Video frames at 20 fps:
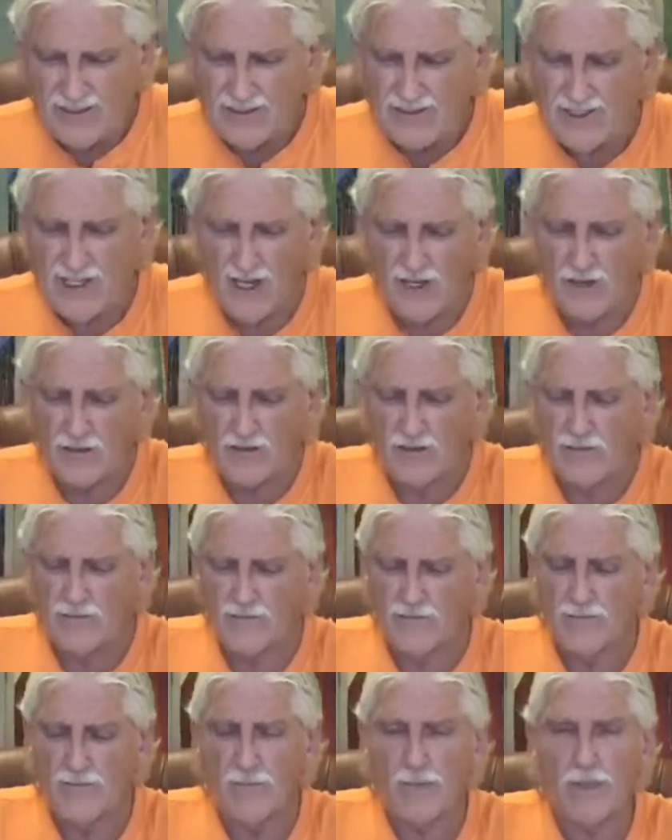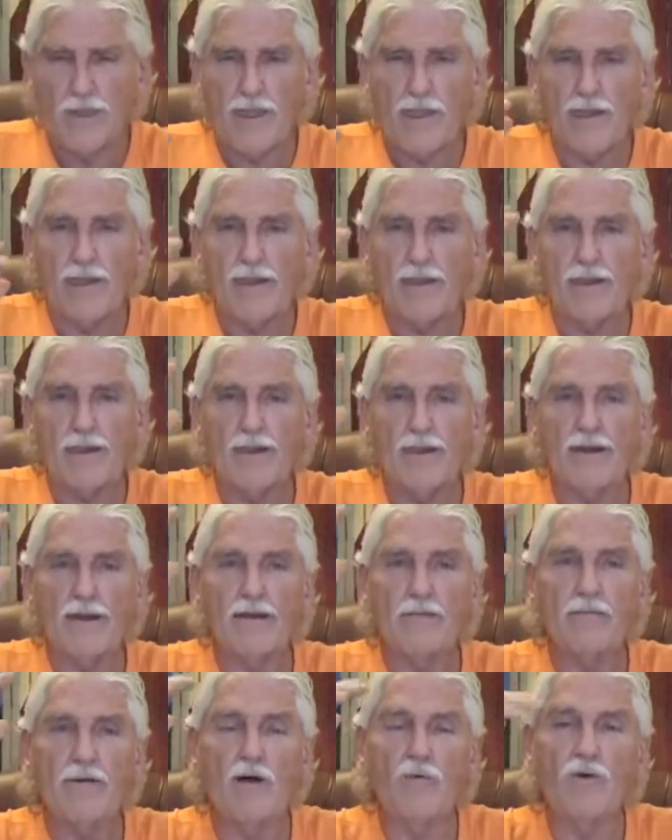So,
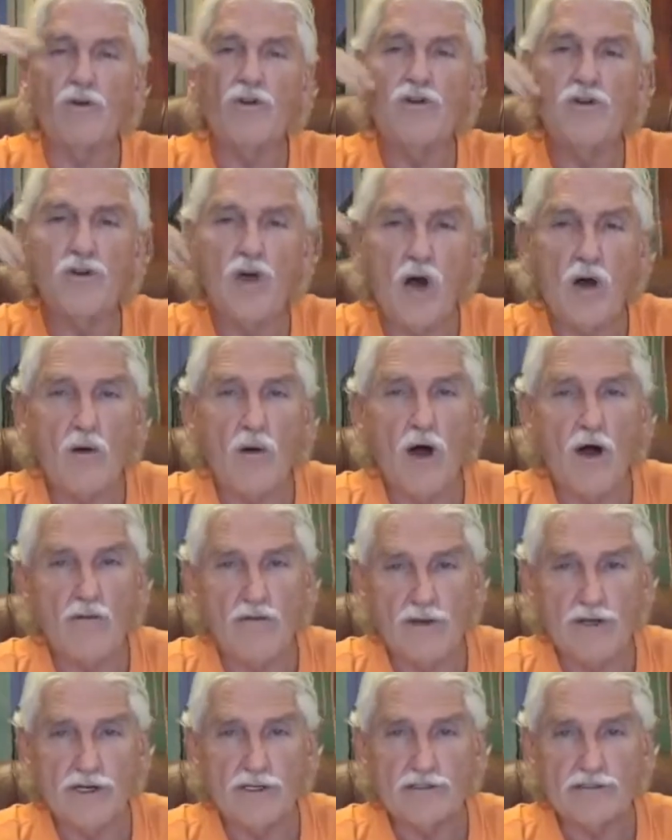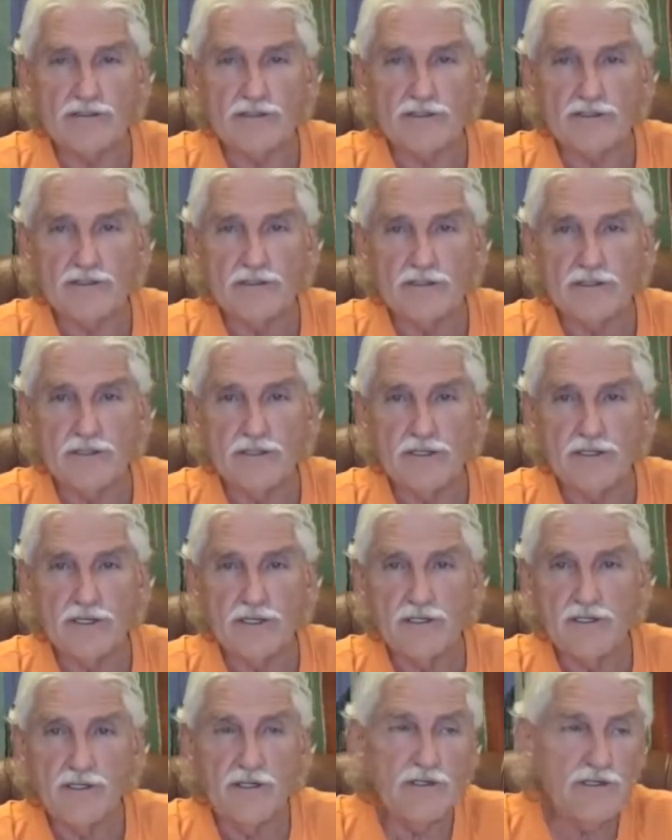but when you go on these,
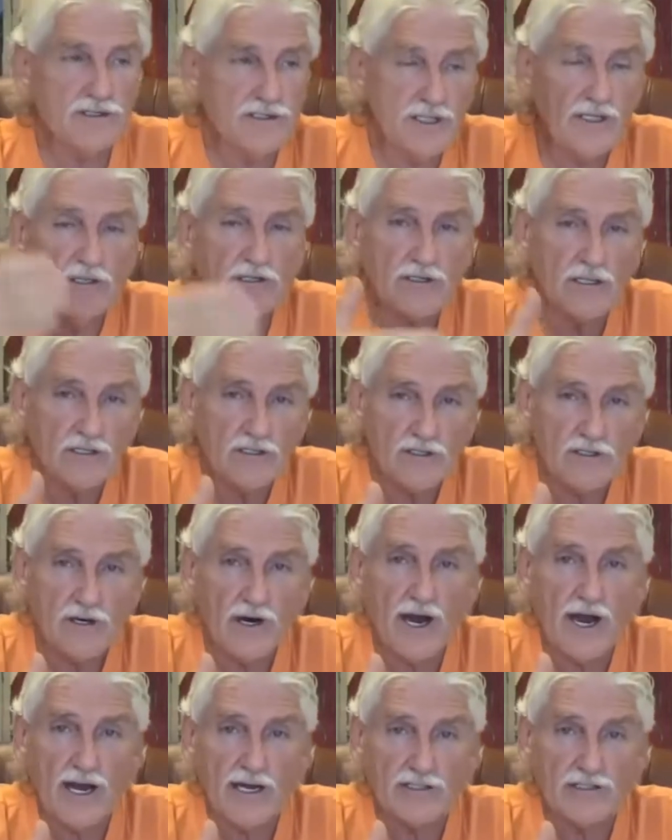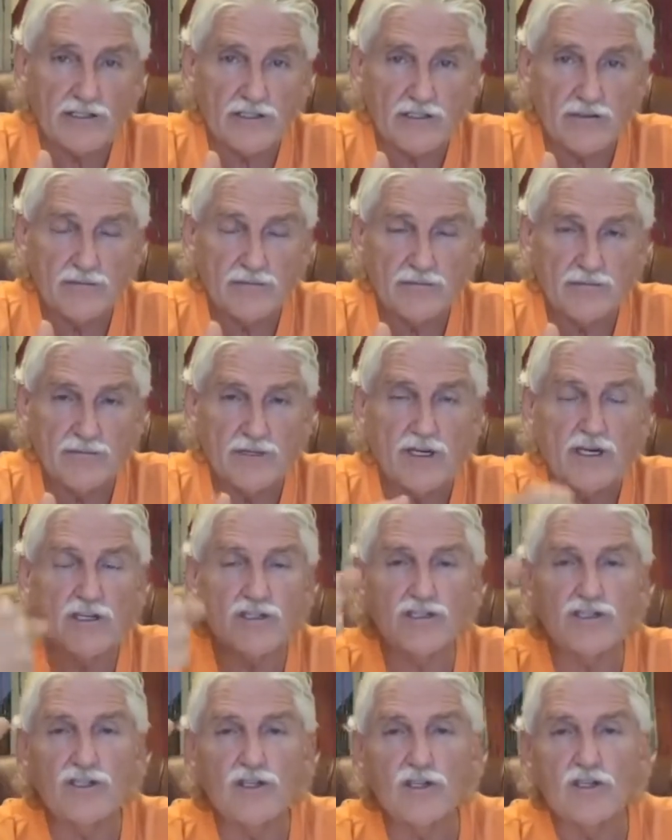you still can crash
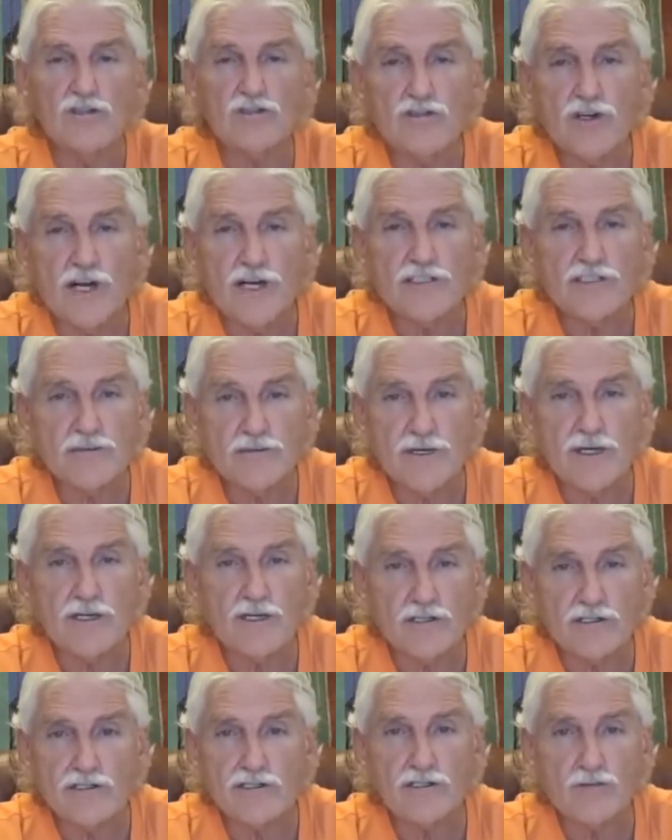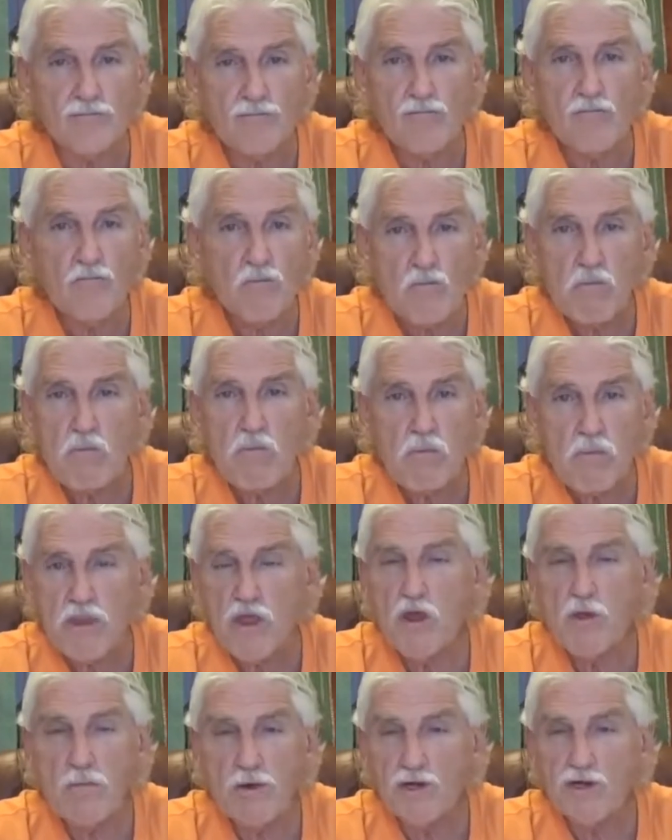because neurotransmitters,
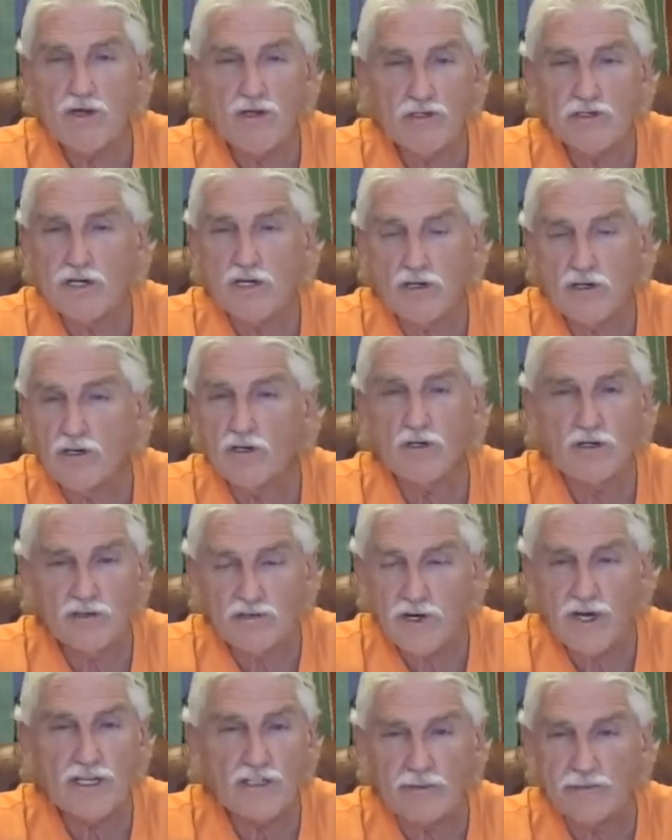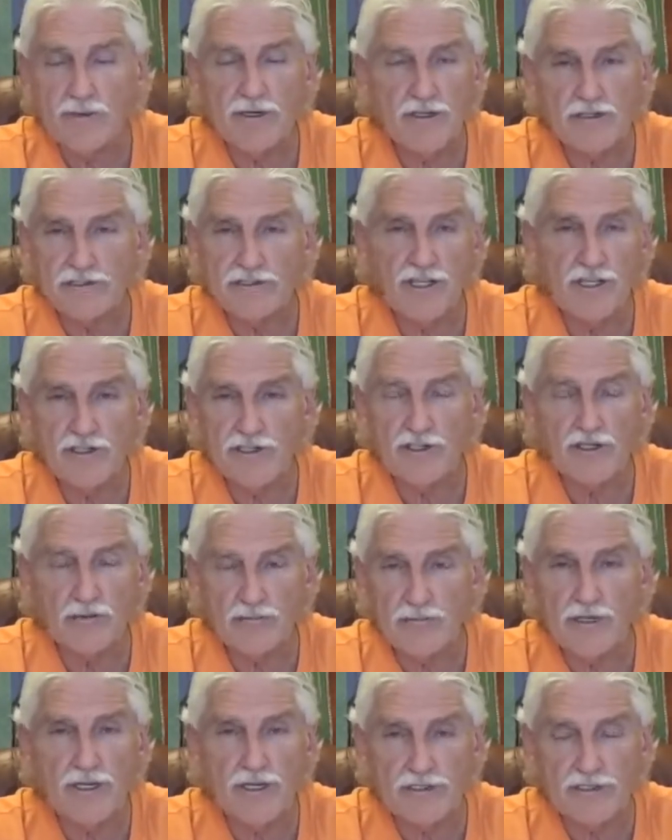you've been using neurotransmitters in your
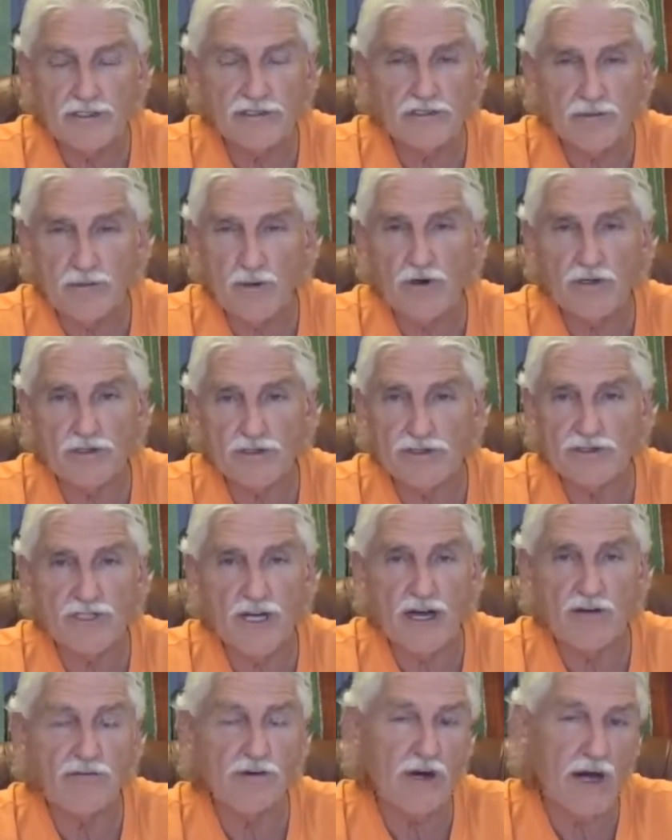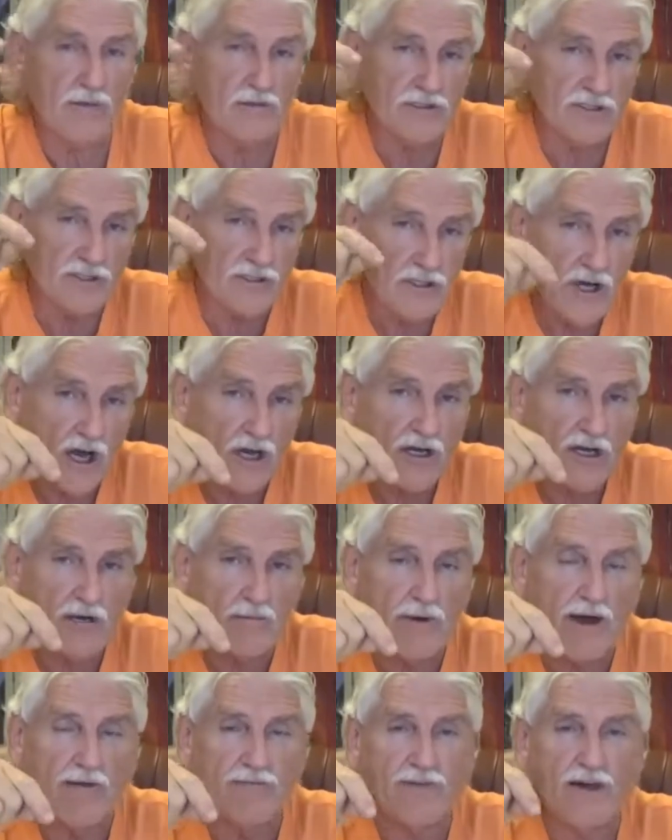meat to support yourself, and I was just talking
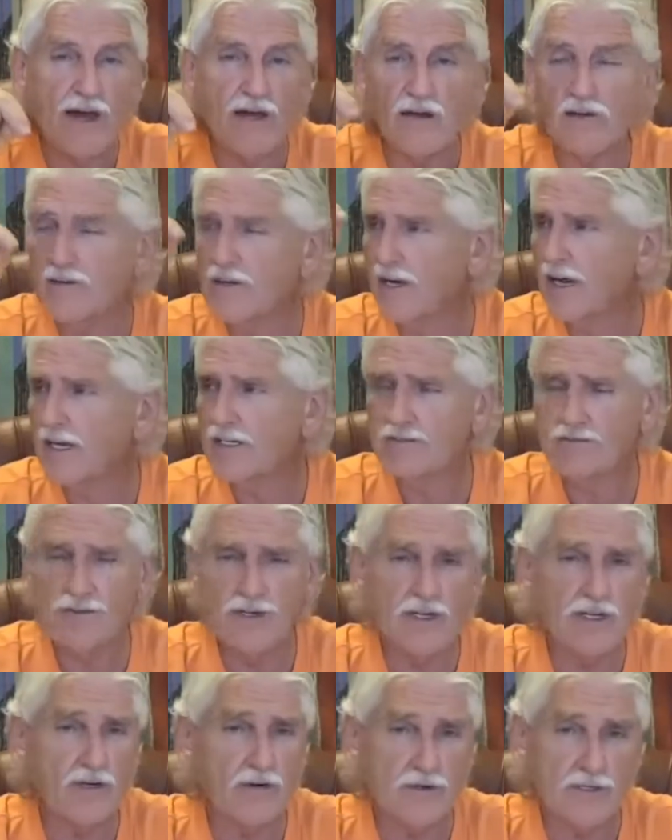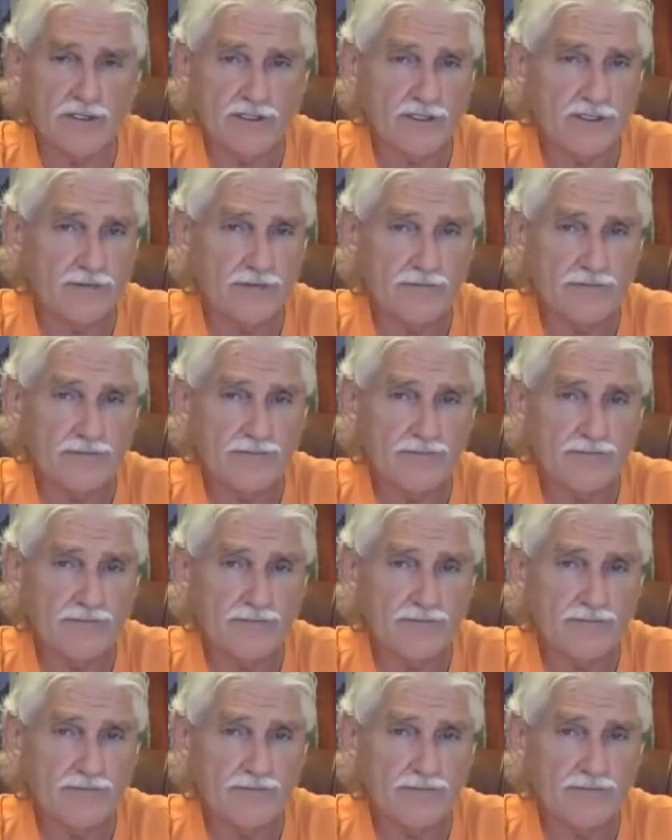about that on the last video or two.